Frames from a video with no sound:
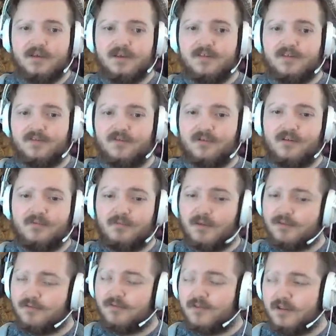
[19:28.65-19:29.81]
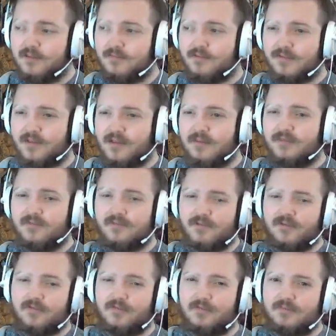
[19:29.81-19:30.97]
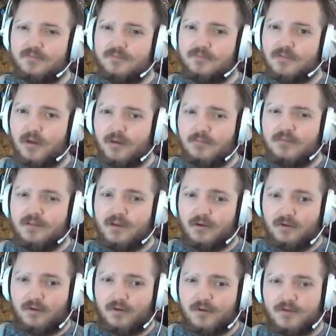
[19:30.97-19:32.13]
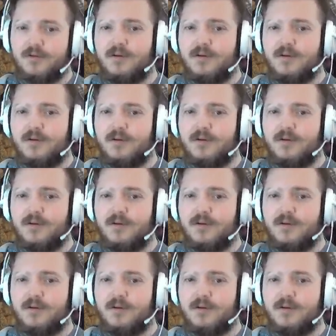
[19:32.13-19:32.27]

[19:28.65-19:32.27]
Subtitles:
So if you're running resto affinity most games, which you probably are,